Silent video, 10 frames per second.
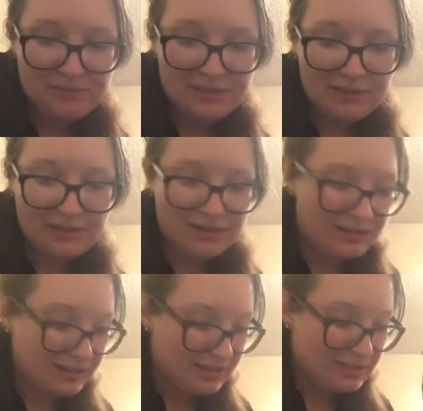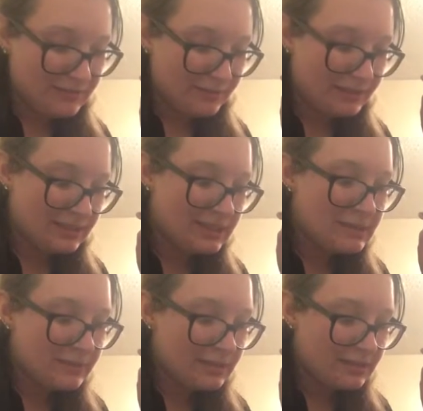They're all useful, but
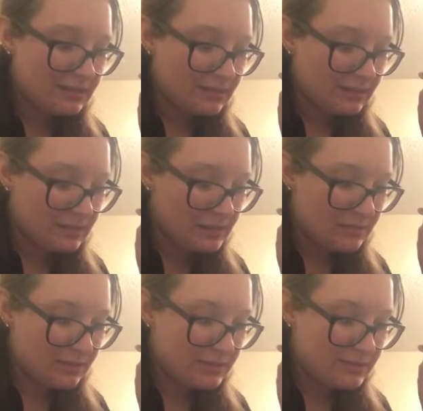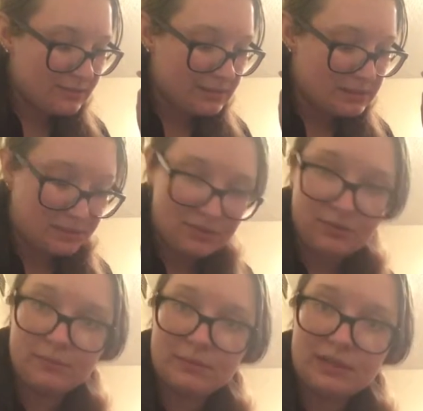this one, Amaranth, is really
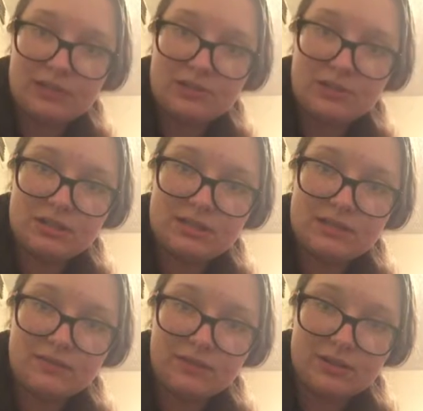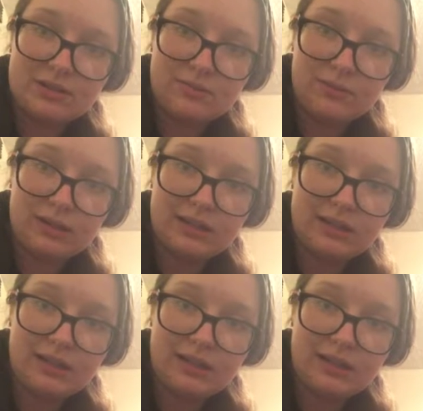special to me because she's the first one.